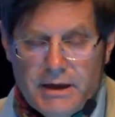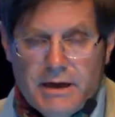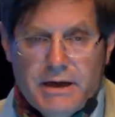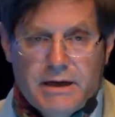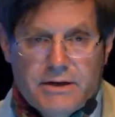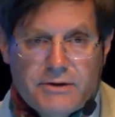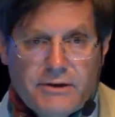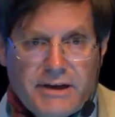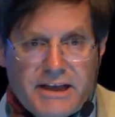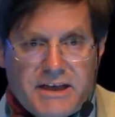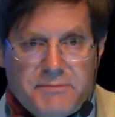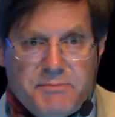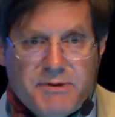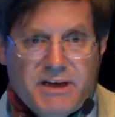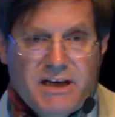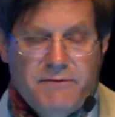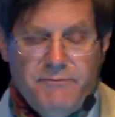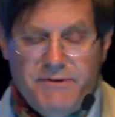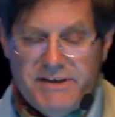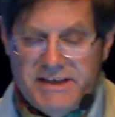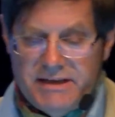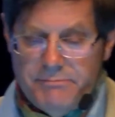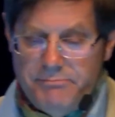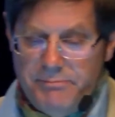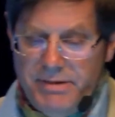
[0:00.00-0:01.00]
So let's begin
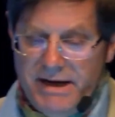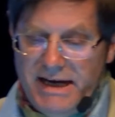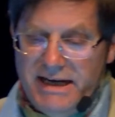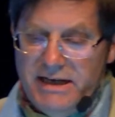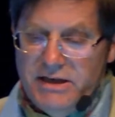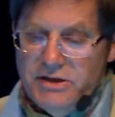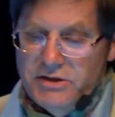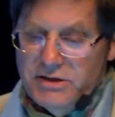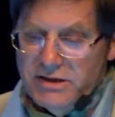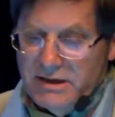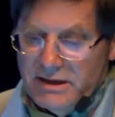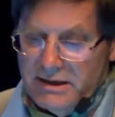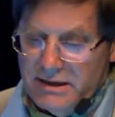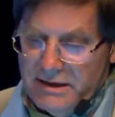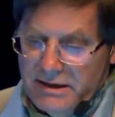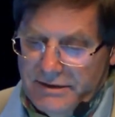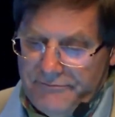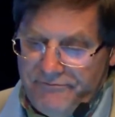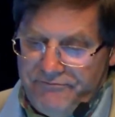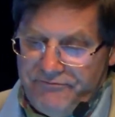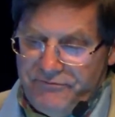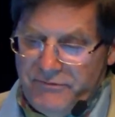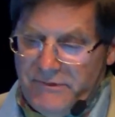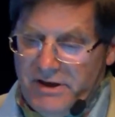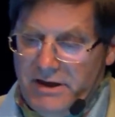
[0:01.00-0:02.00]
with the patient.
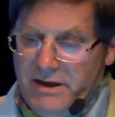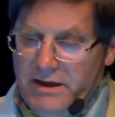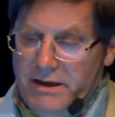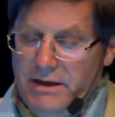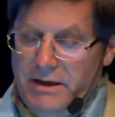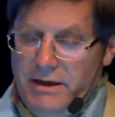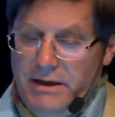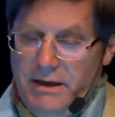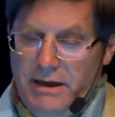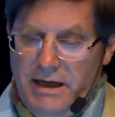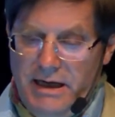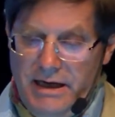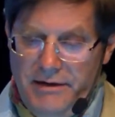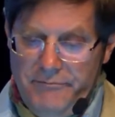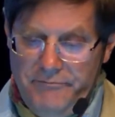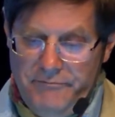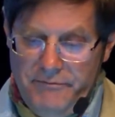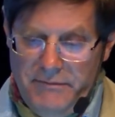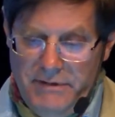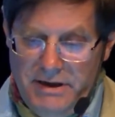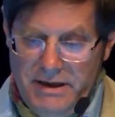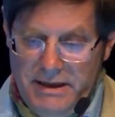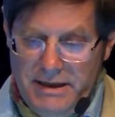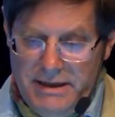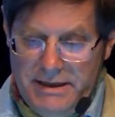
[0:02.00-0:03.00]

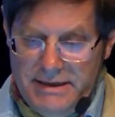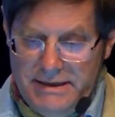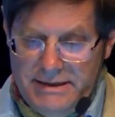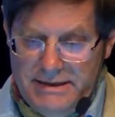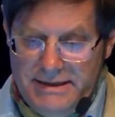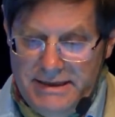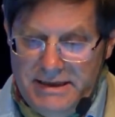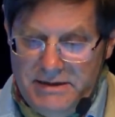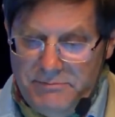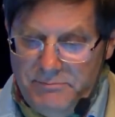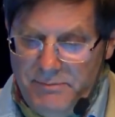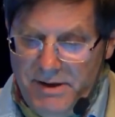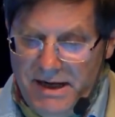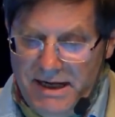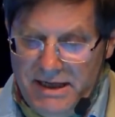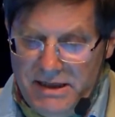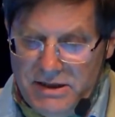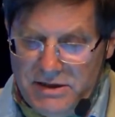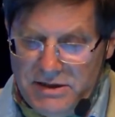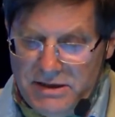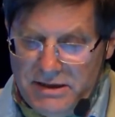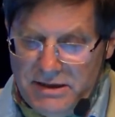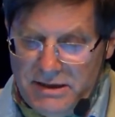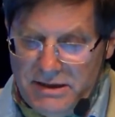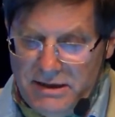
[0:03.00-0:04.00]
This
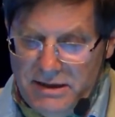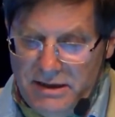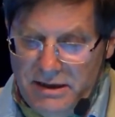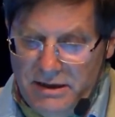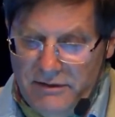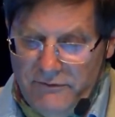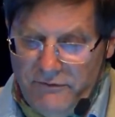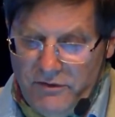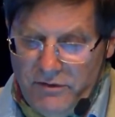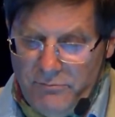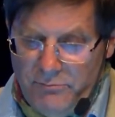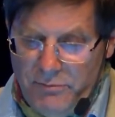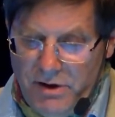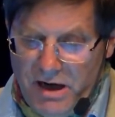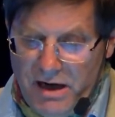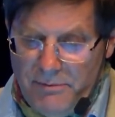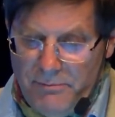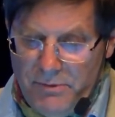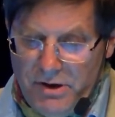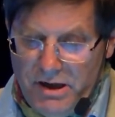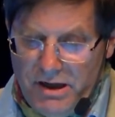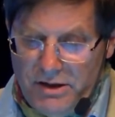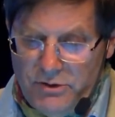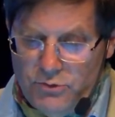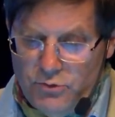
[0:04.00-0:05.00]
patient from
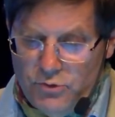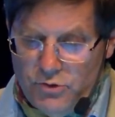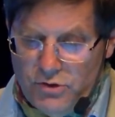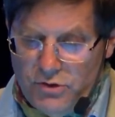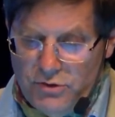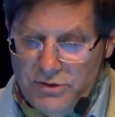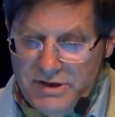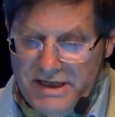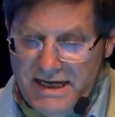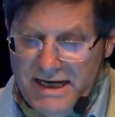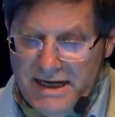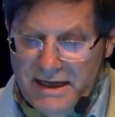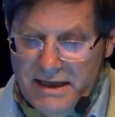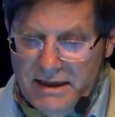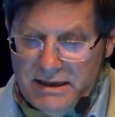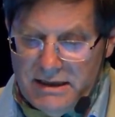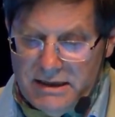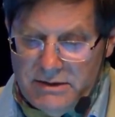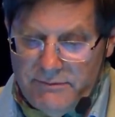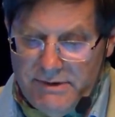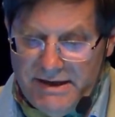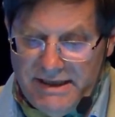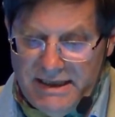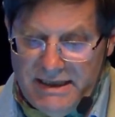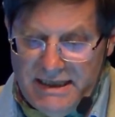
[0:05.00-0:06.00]
Papua New Guinea,
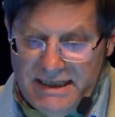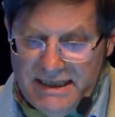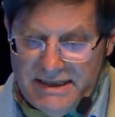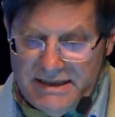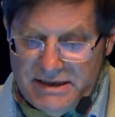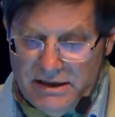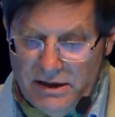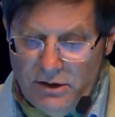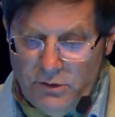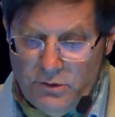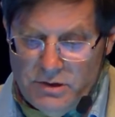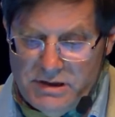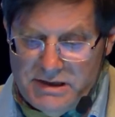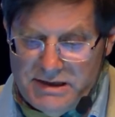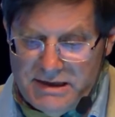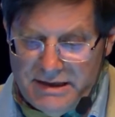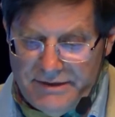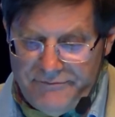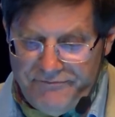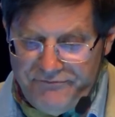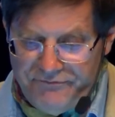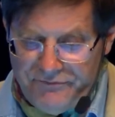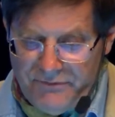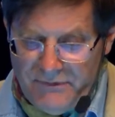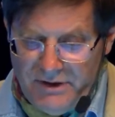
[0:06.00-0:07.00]
20 years old,
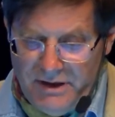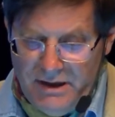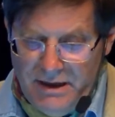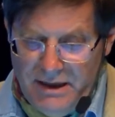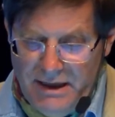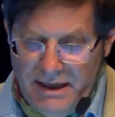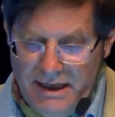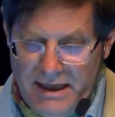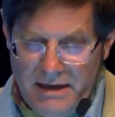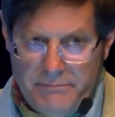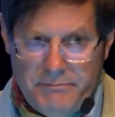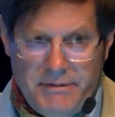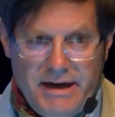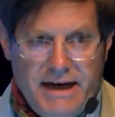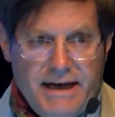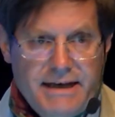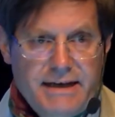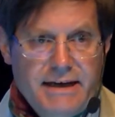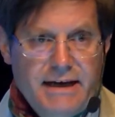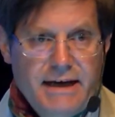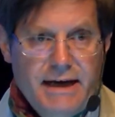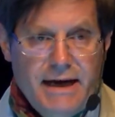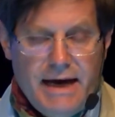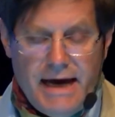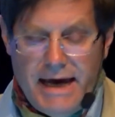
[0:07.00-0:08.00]
had
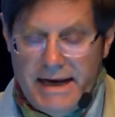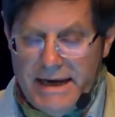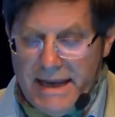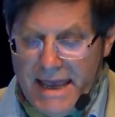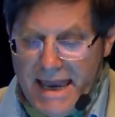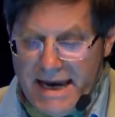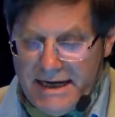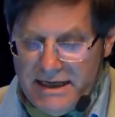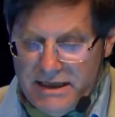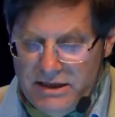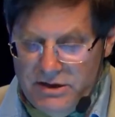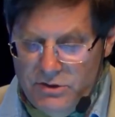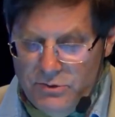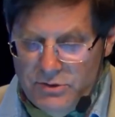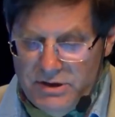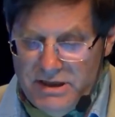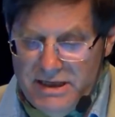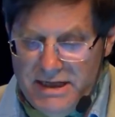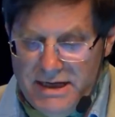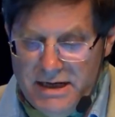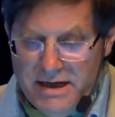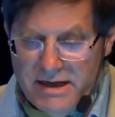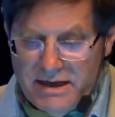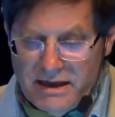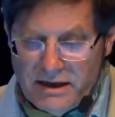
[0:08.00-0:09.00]
an acute
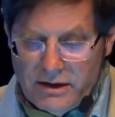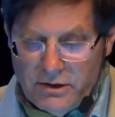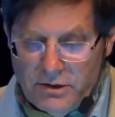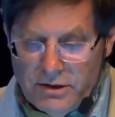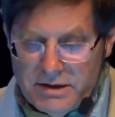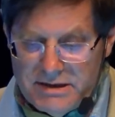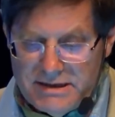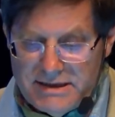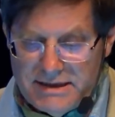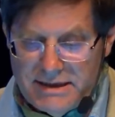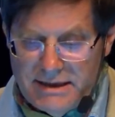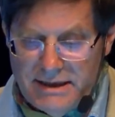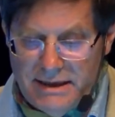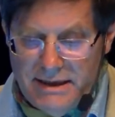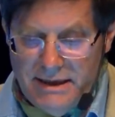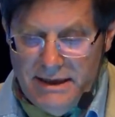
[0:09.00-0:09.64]
hearing loss